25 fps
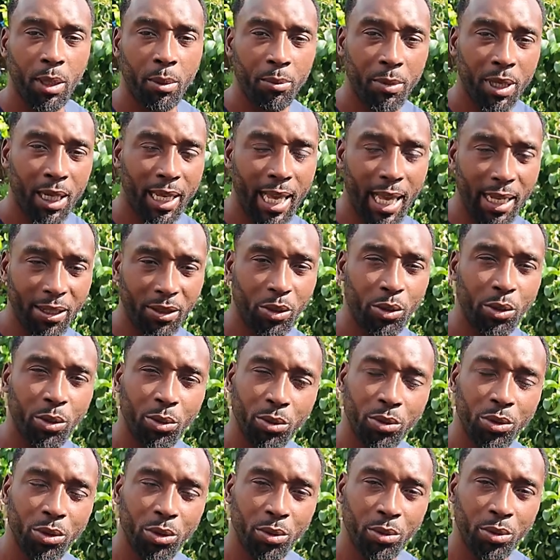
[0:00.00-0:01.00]

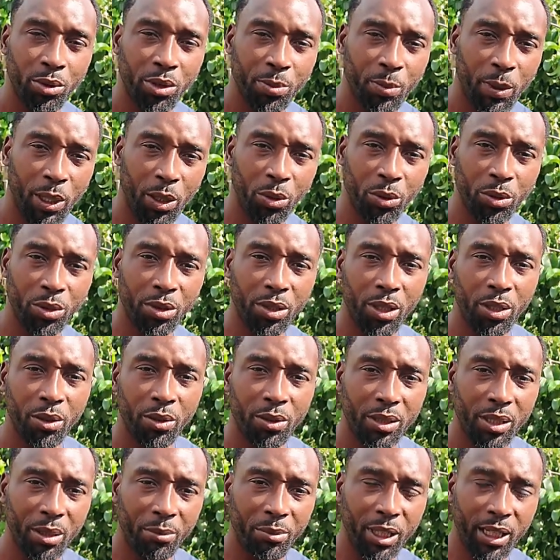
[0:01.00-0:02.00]
mechanical tools, but also
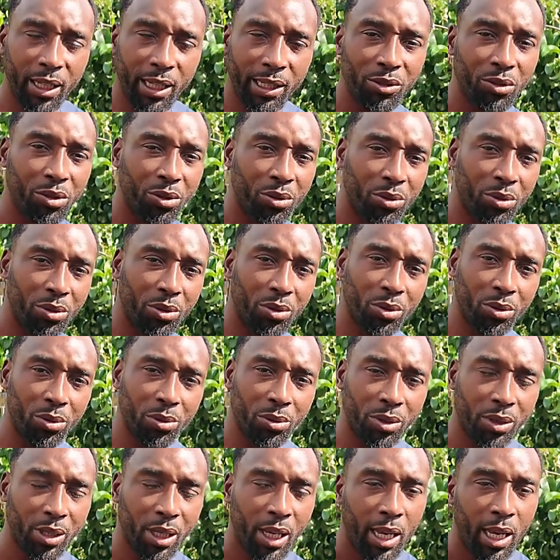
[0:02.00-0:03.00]
some electrical
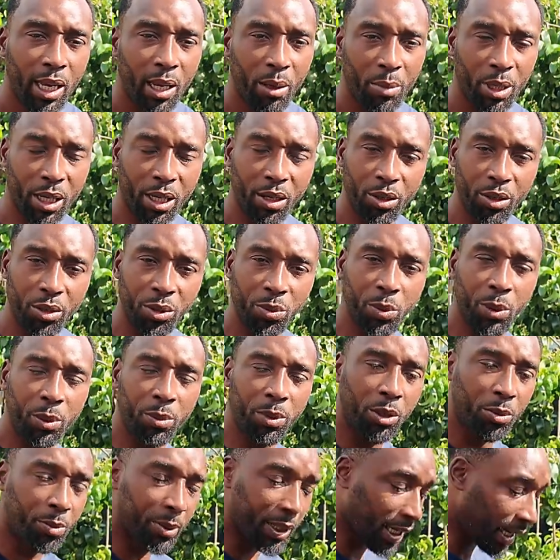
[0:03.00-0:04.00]
tools, because we
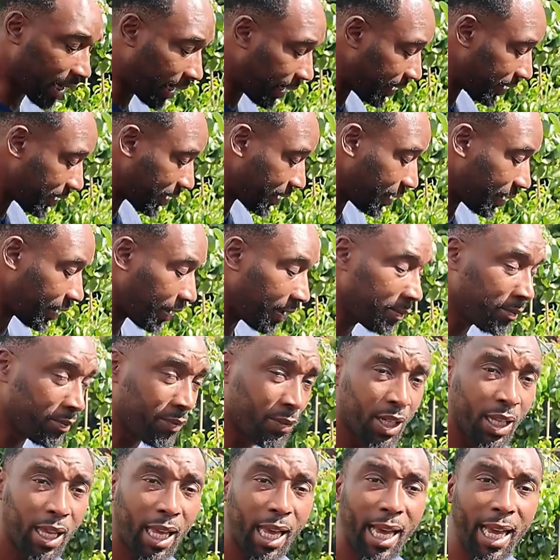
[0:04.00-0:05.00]
will be going to
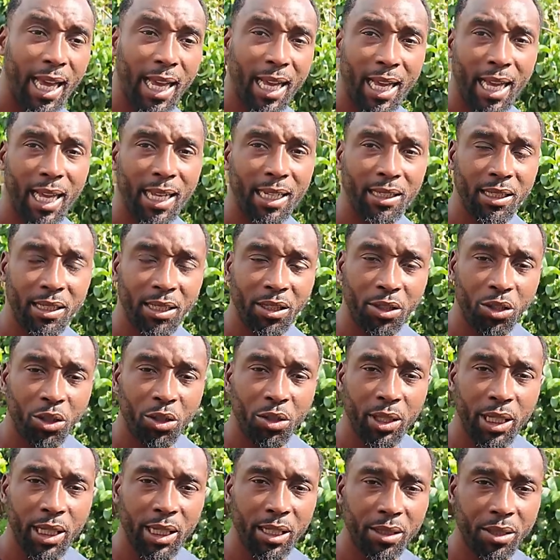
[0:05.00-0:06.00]
air handling
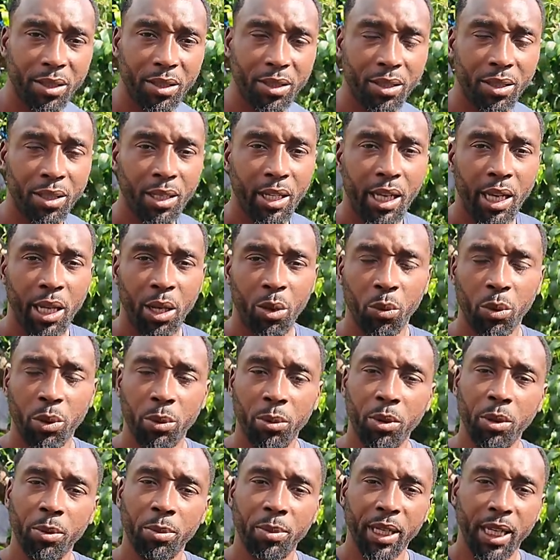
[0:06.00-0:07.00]
units, we
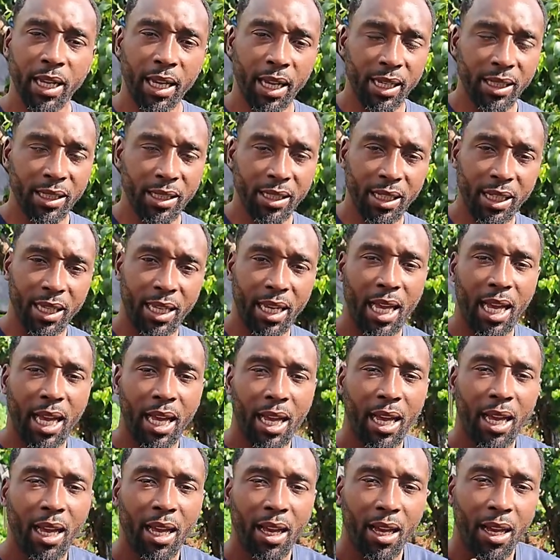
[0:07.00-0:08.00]
will be going to
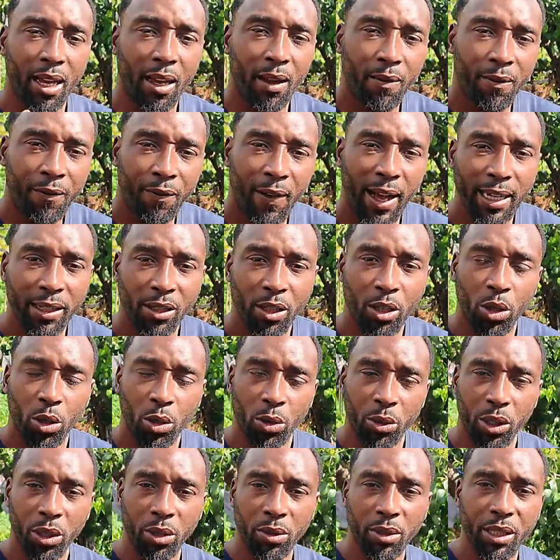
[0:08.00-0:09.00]
fan
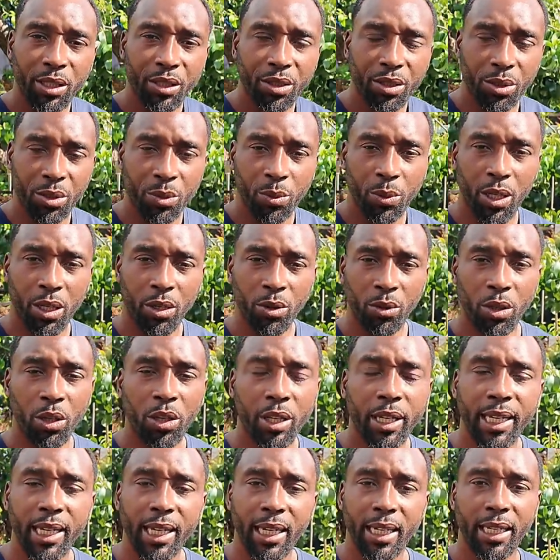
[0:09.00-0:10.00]
coil units as well,
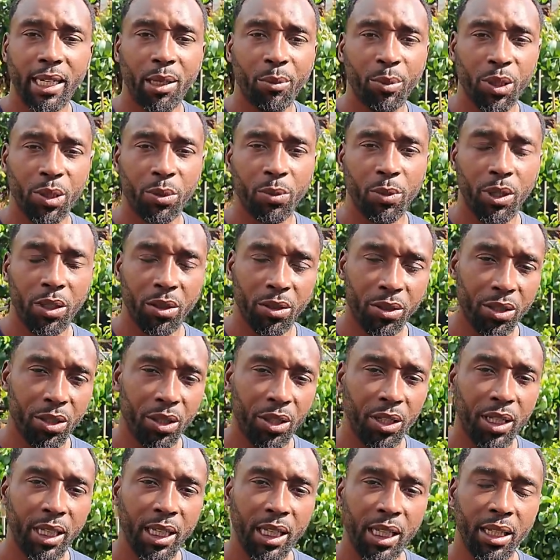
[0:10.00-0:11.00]
looking at them as well. So
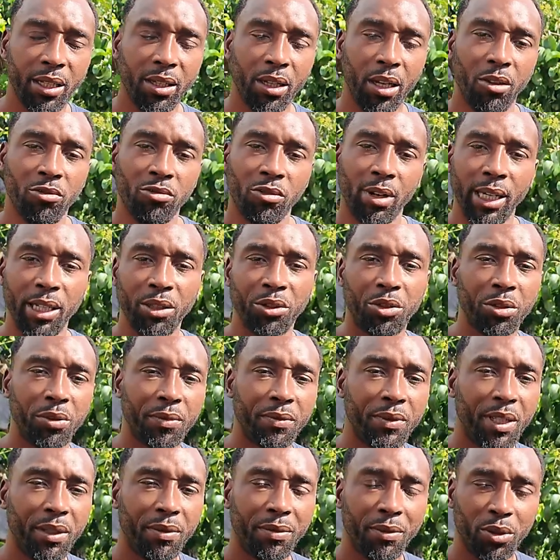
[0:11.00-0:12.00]
you need a range
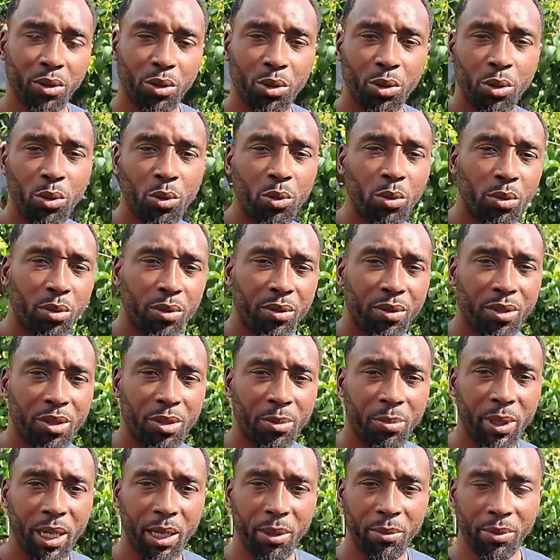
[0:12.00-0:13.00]
of different tools
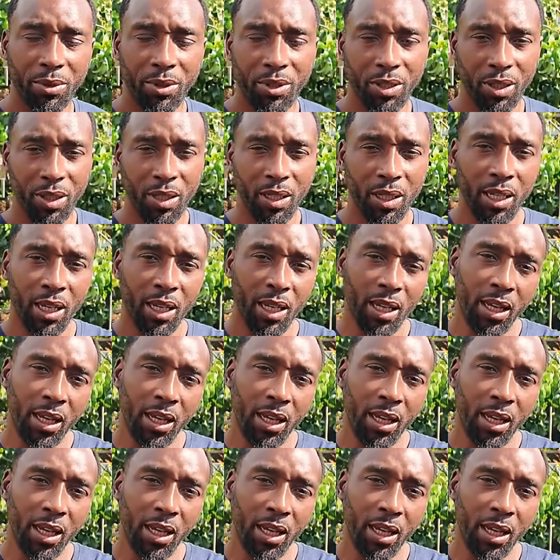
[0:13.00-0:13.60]
to be able to